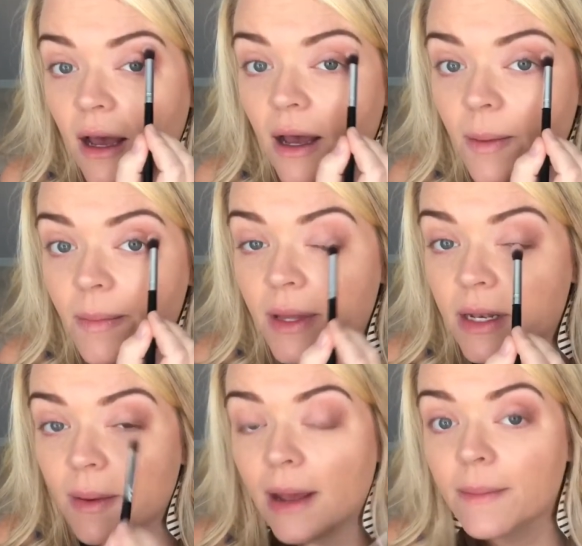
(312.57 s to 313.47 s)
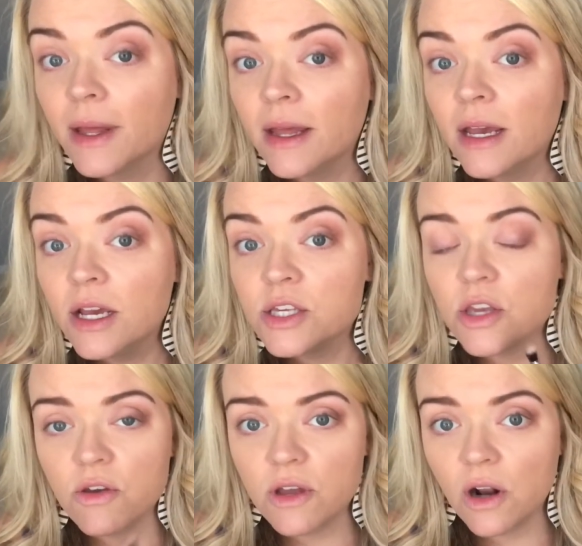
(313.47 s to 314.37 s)
up and down. So
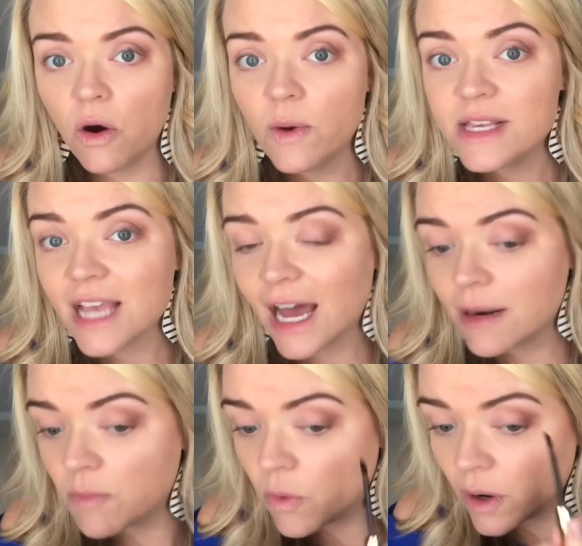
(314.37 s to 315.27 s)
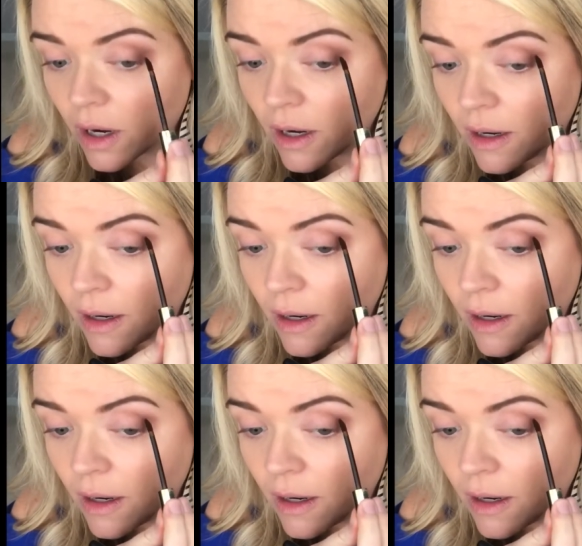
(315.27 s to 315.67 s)
you can always add more.